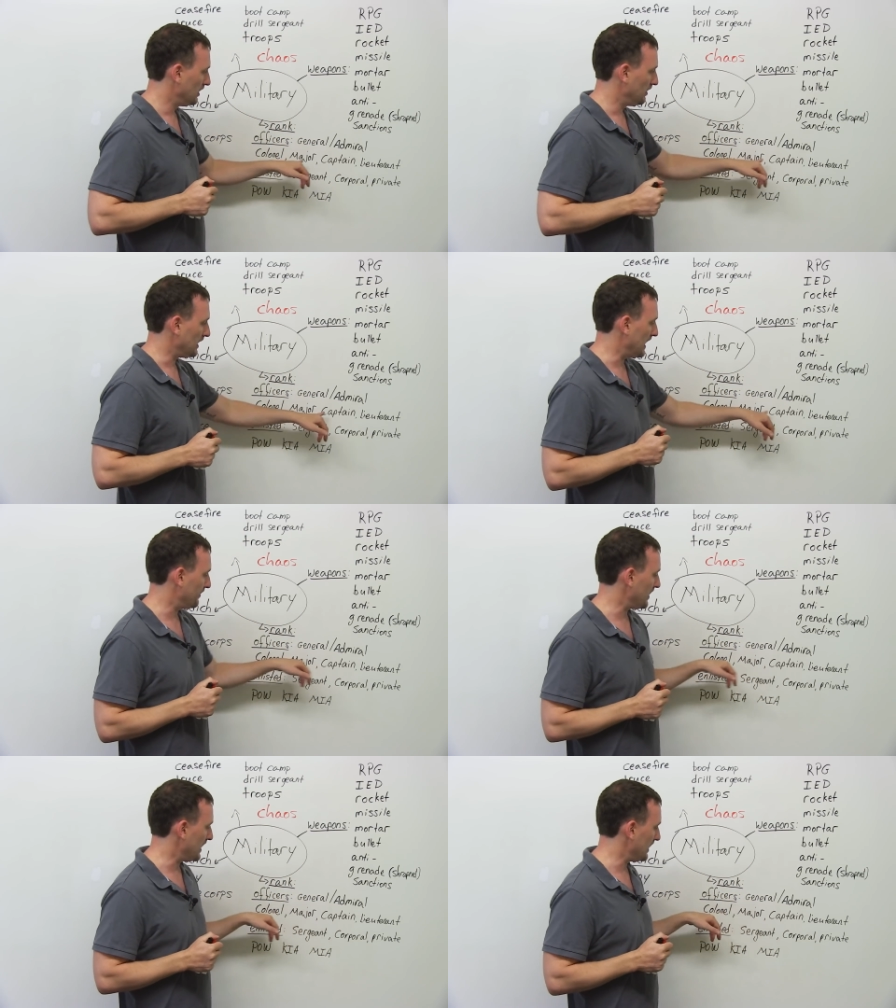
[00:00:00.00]
You
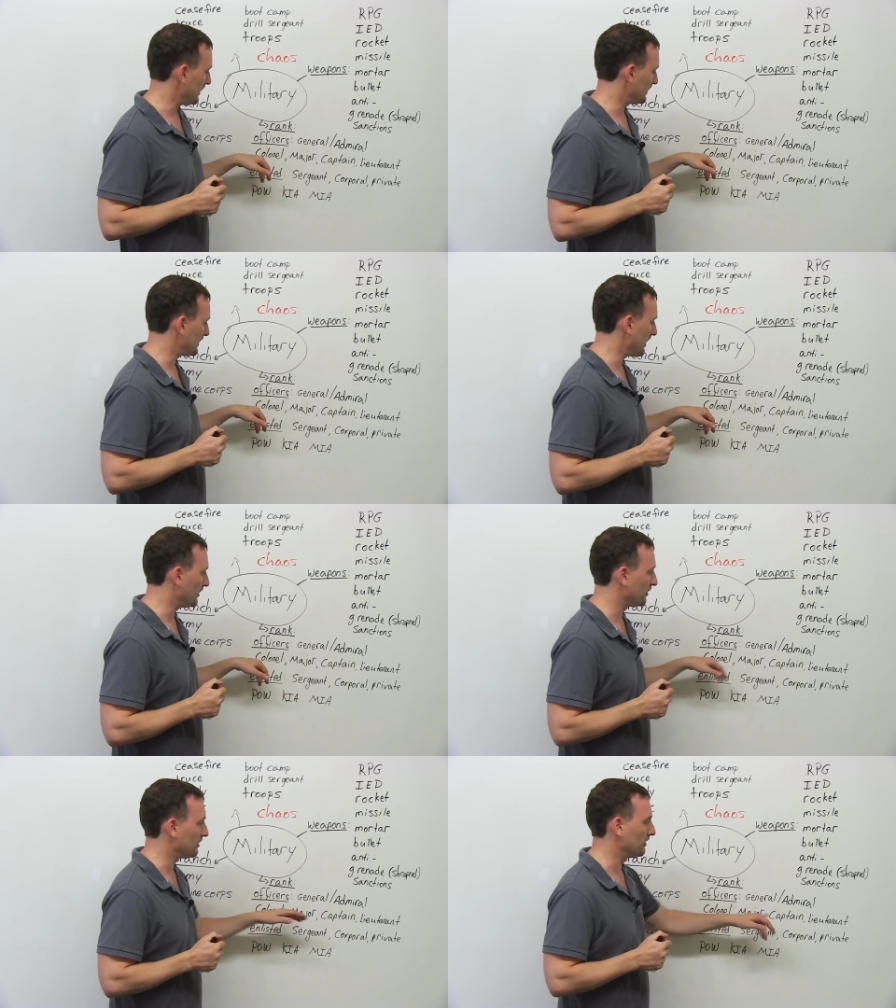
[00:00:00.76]
have a
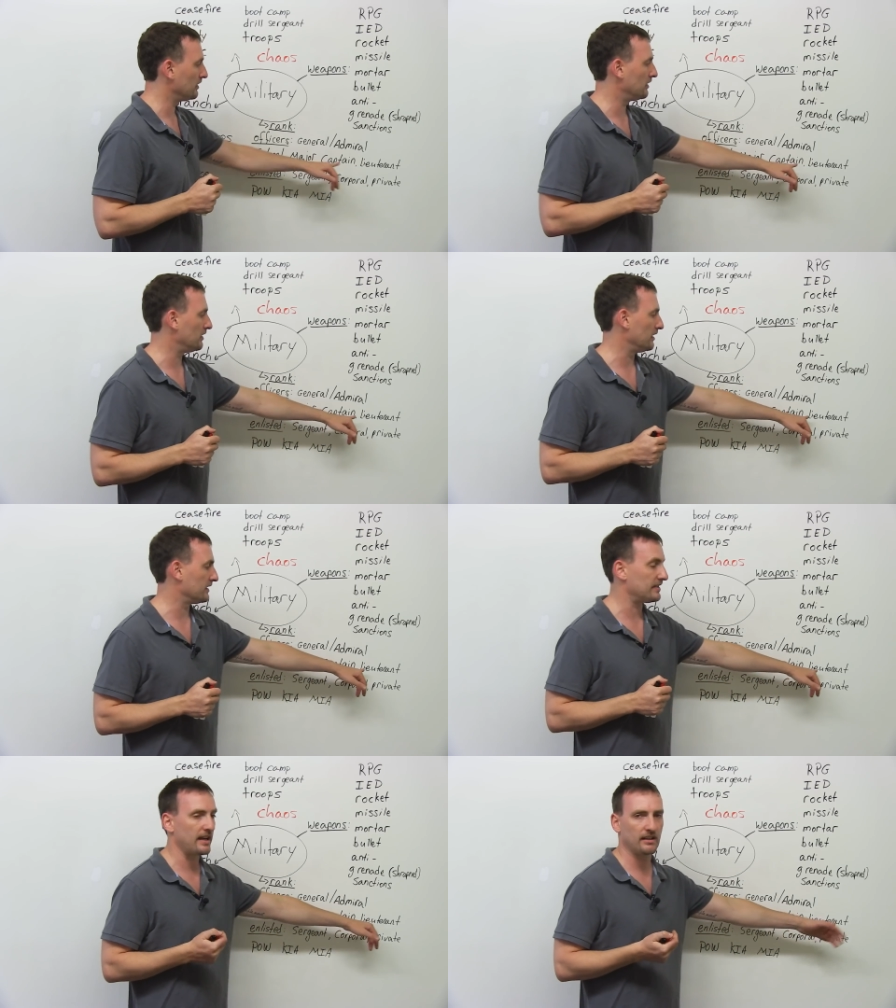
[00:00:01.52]
second colonel or
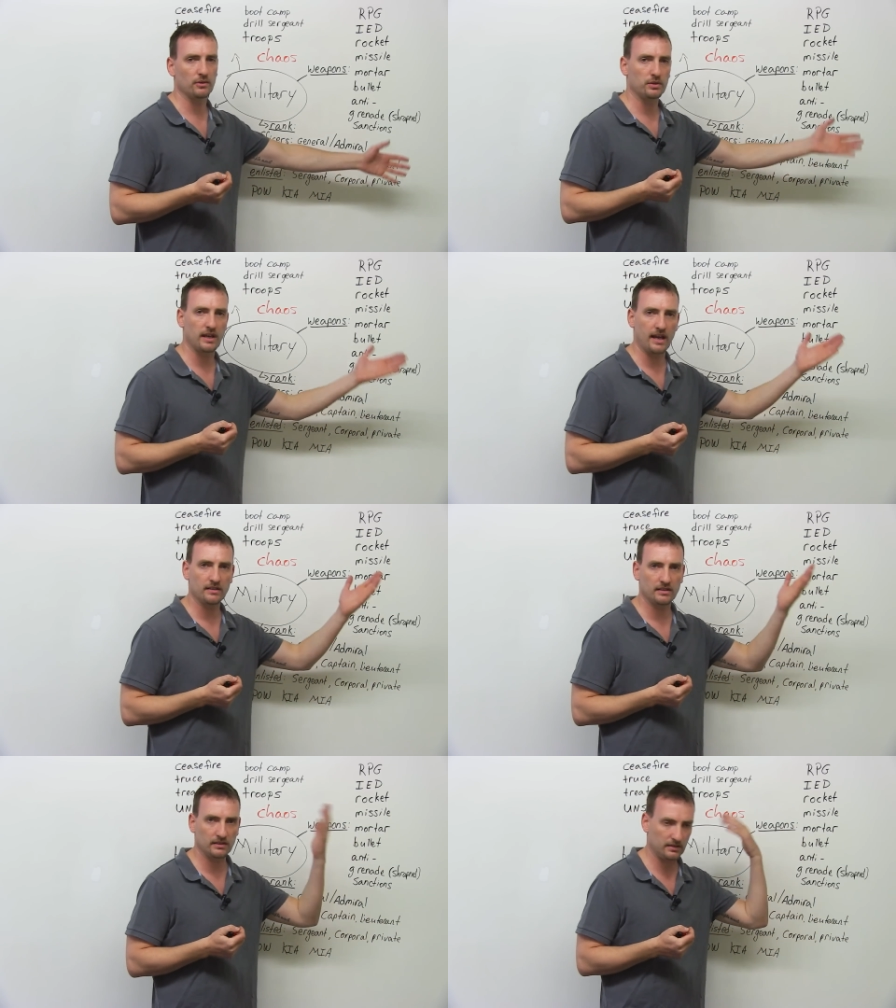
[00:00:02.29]
a second
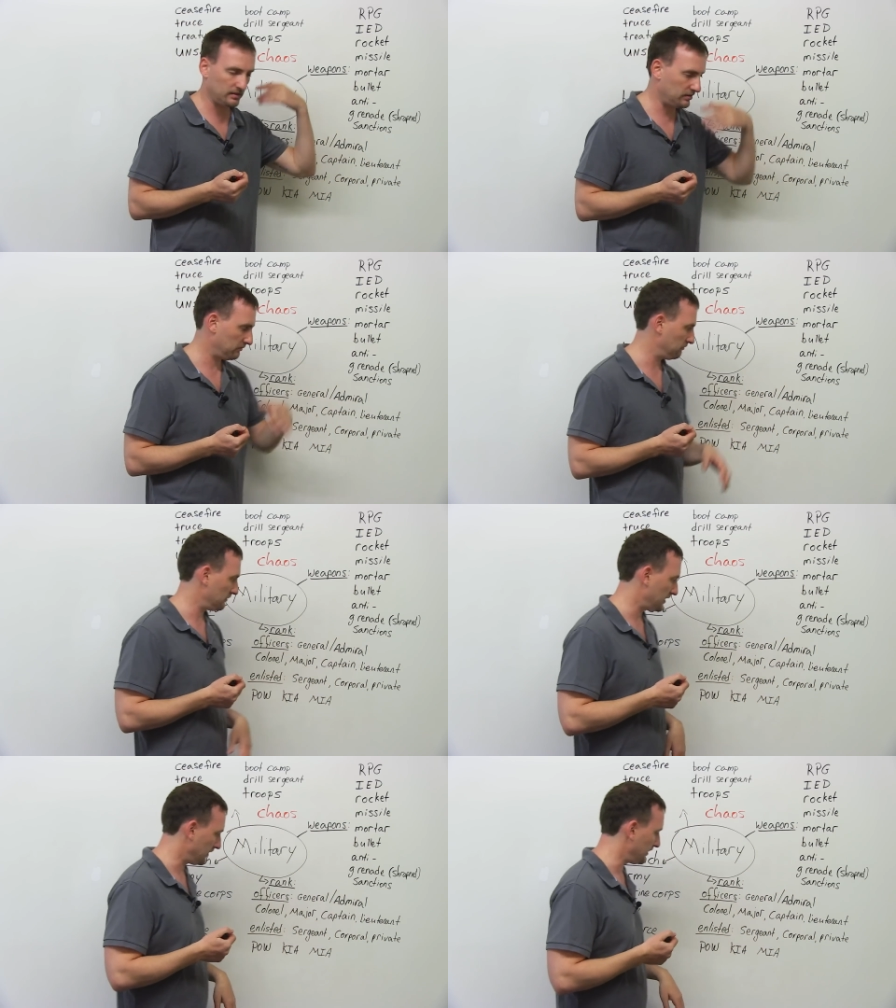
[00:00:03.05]
lieutenant,
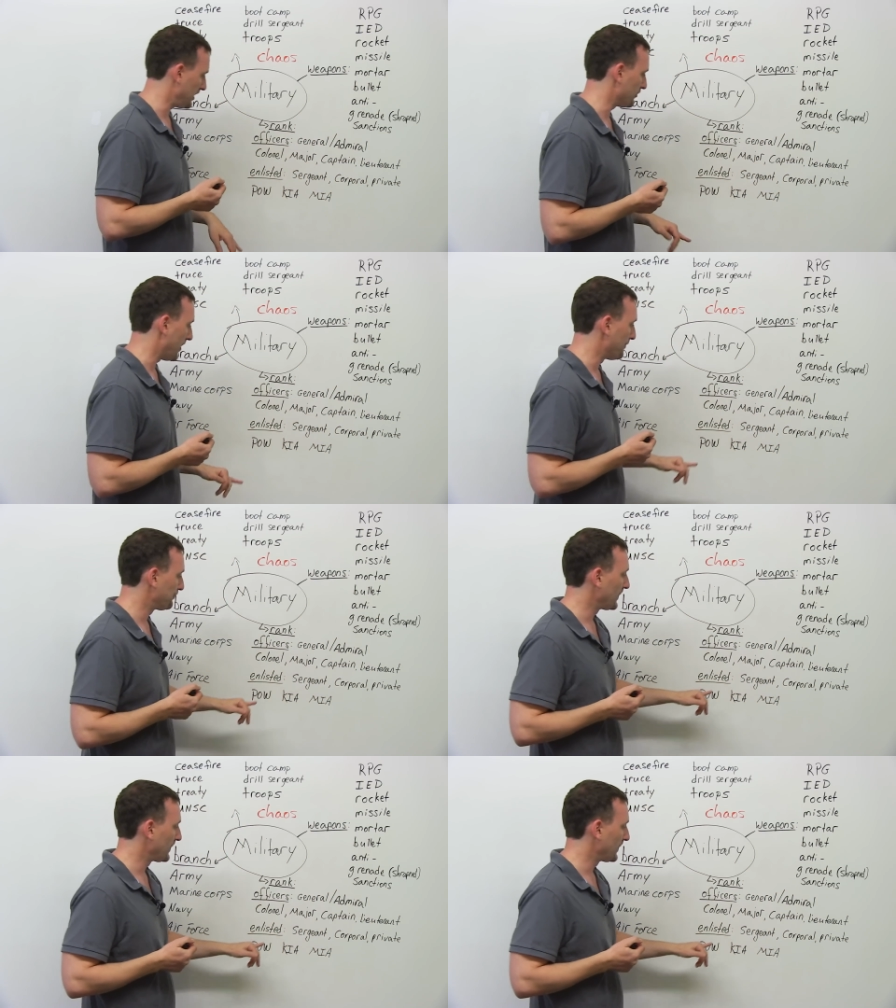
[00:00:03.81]
et cetera.